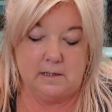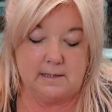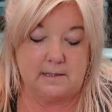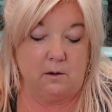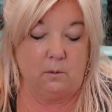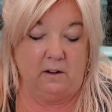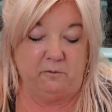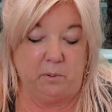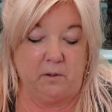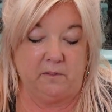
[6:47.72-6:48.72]
So I've
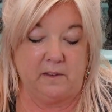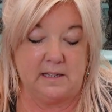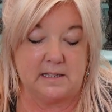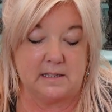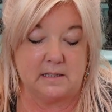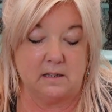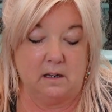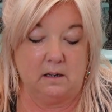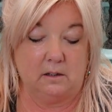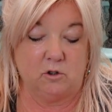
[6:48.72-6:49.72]
put this
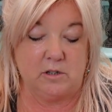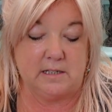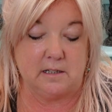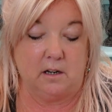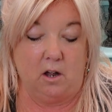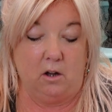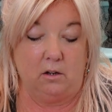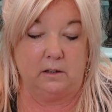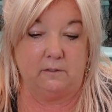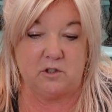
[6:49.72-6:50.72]
crystal
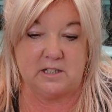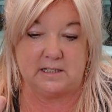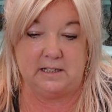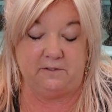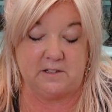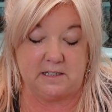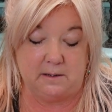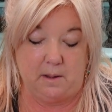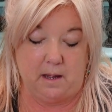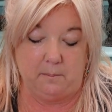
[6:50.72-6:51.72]
on, I've just lifted
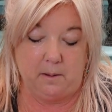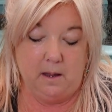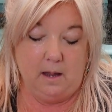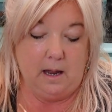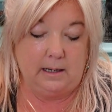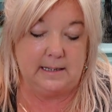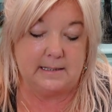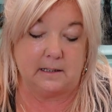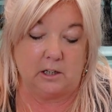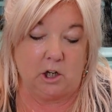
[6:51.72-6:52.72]
him up, and he's
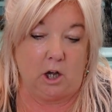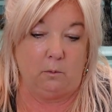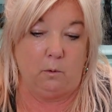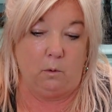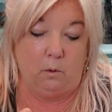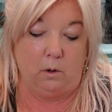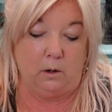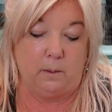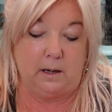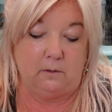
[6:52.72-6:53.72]
going to go all the
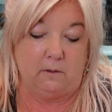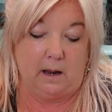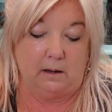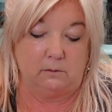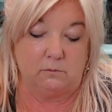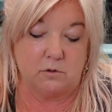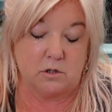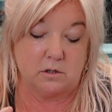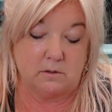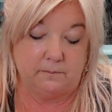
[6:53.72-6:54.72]
way around